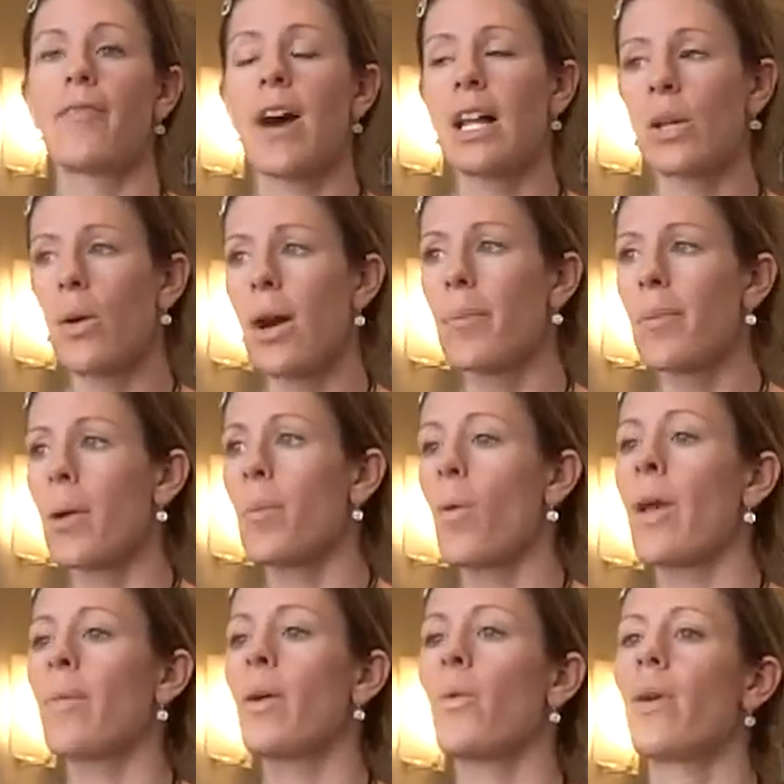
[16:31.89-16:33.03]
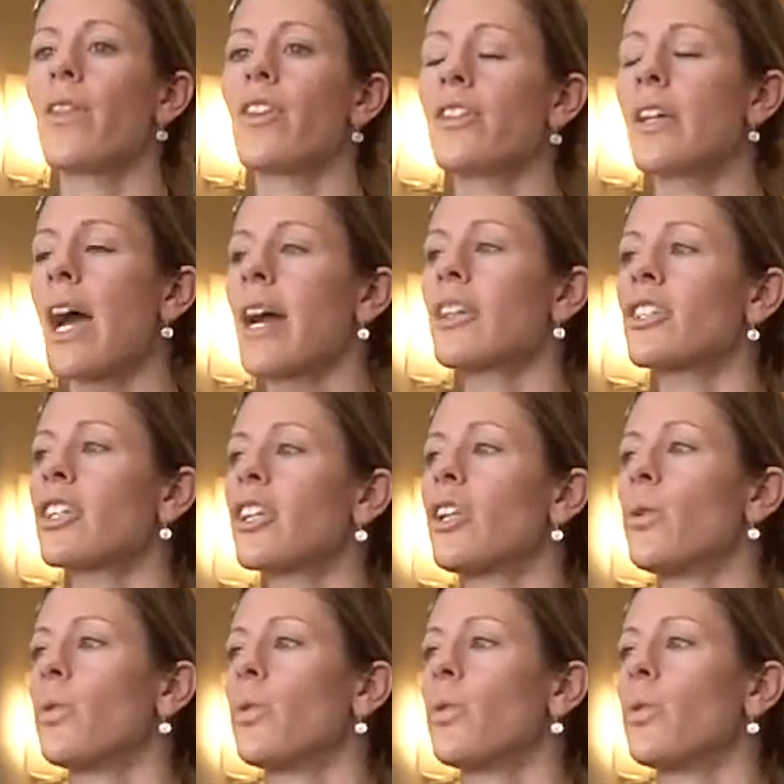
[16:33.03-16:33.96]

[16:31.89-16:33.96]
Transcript: follow-up appointment with your doctor,